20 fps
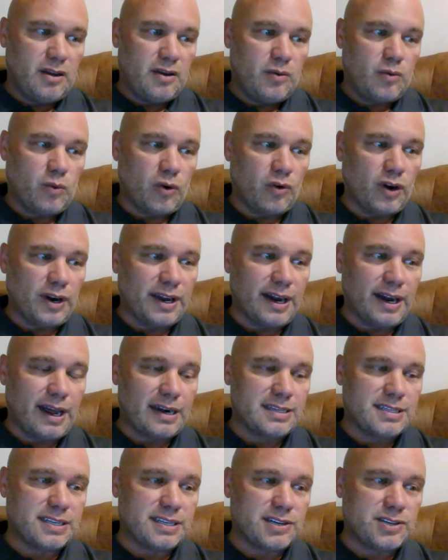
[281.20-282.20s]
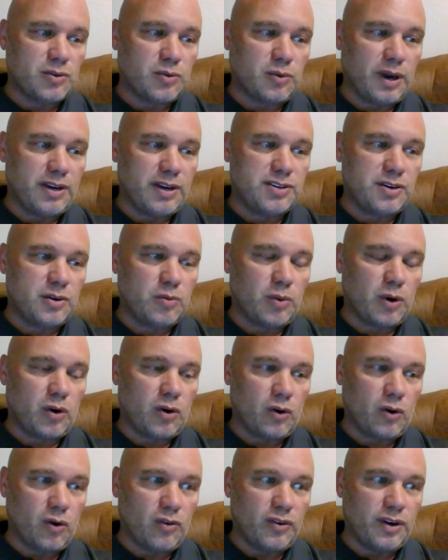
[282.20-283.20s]
we're looking at a situation where
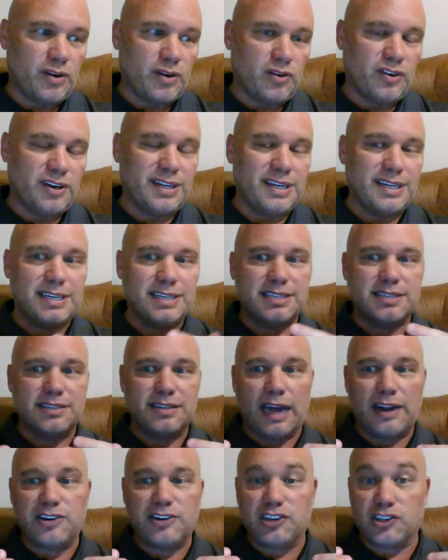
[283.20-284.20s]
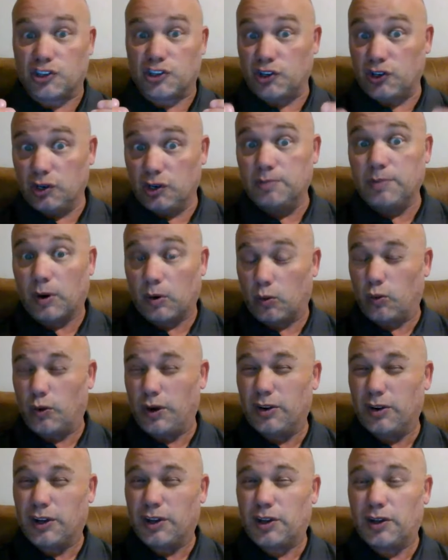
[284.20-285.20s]
Earl Little is not just good, but
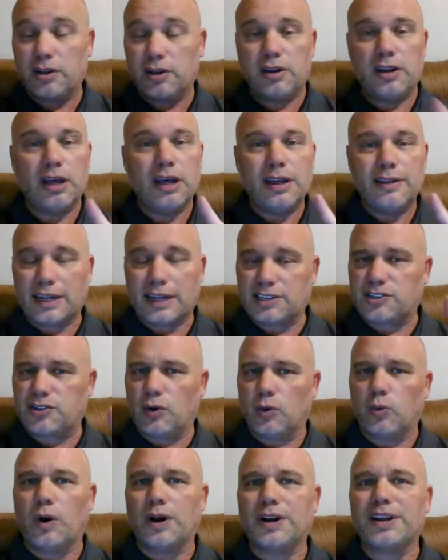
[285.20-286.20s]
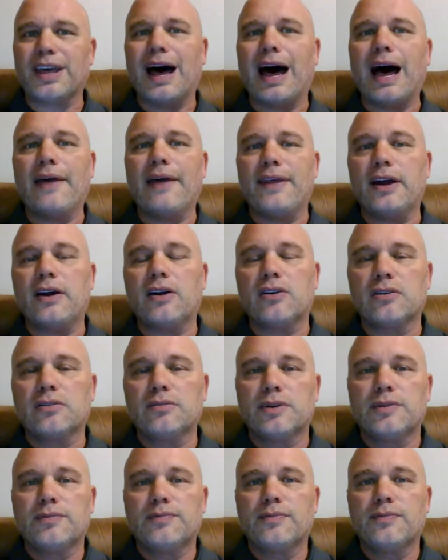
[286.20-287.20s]
really good, that's still one guy there.
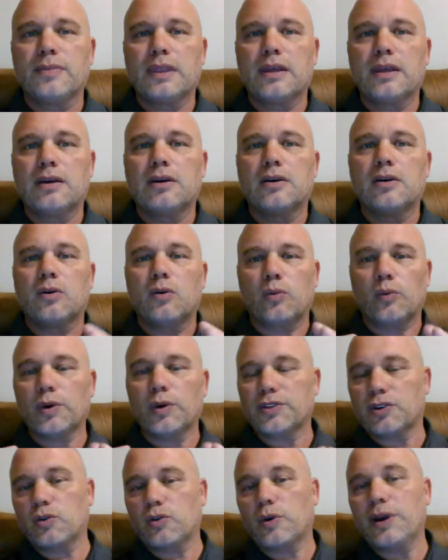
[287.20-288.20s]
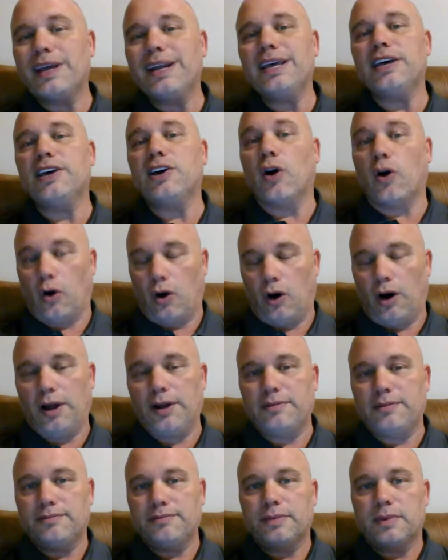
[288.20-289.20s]
With Greedy gone,
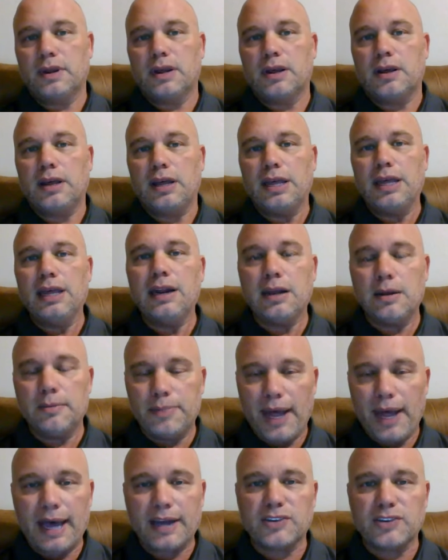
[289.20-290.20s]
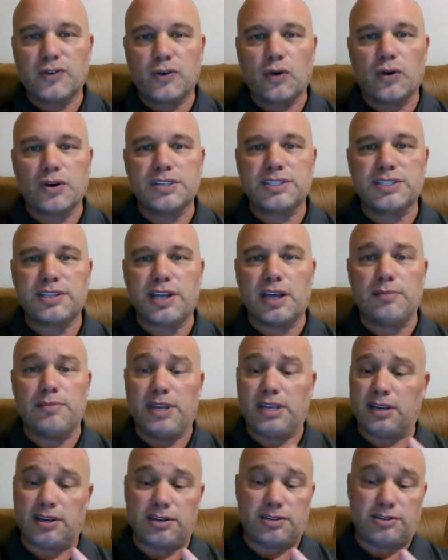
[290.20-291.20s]
it impacts Florida State
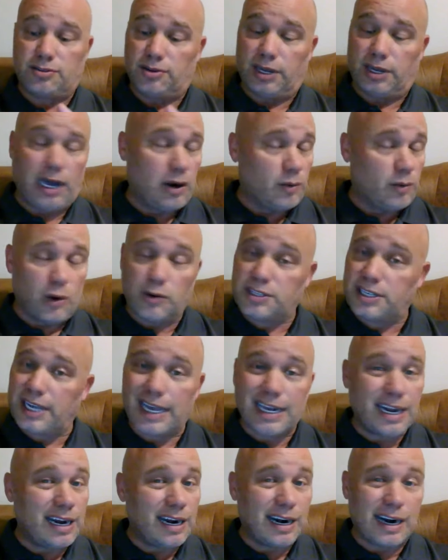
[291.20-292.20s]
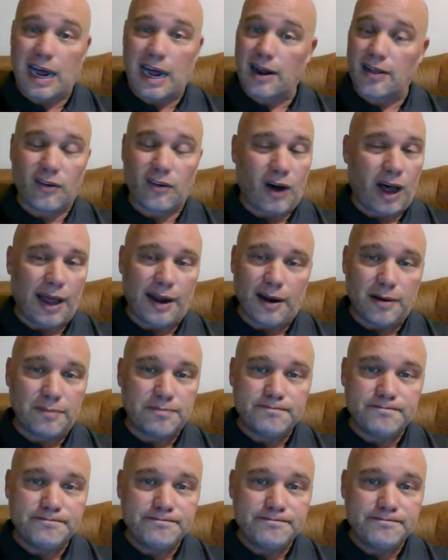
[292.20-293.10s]
because you got to rotate in and out of the lineup.